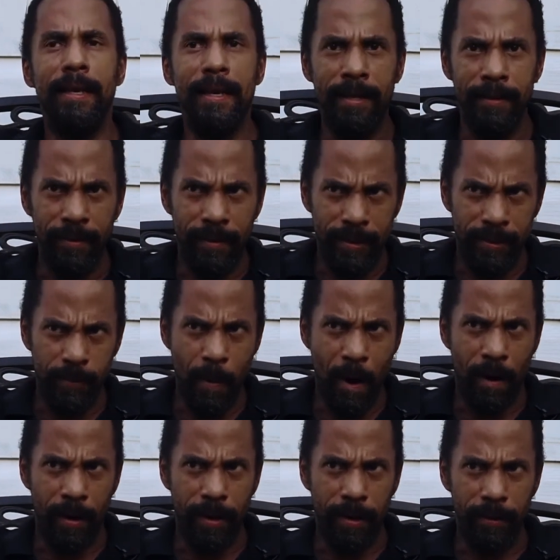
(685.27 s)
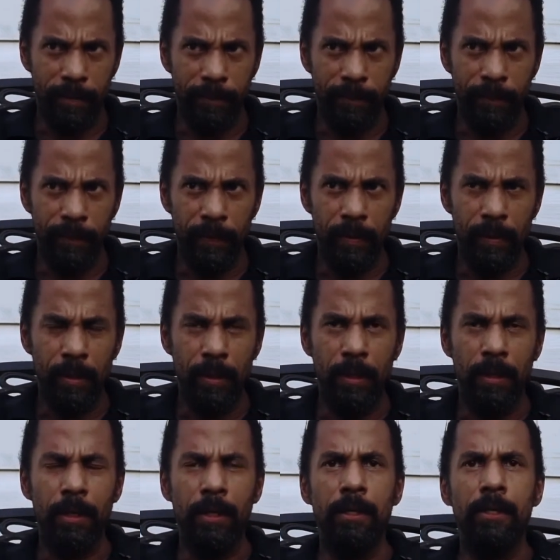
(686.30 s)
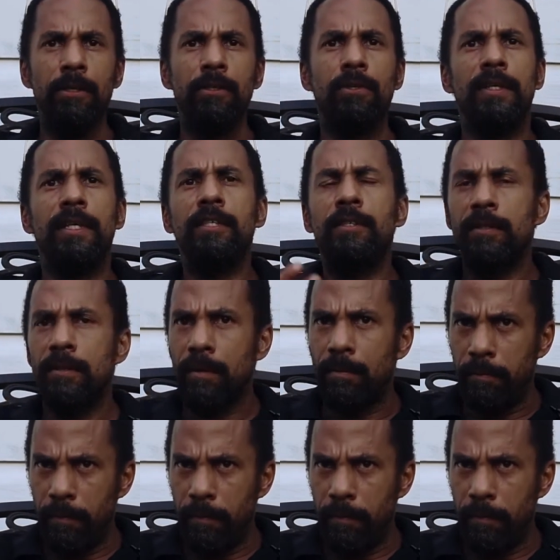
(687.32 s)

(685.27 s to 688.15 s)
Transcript: in this market. So this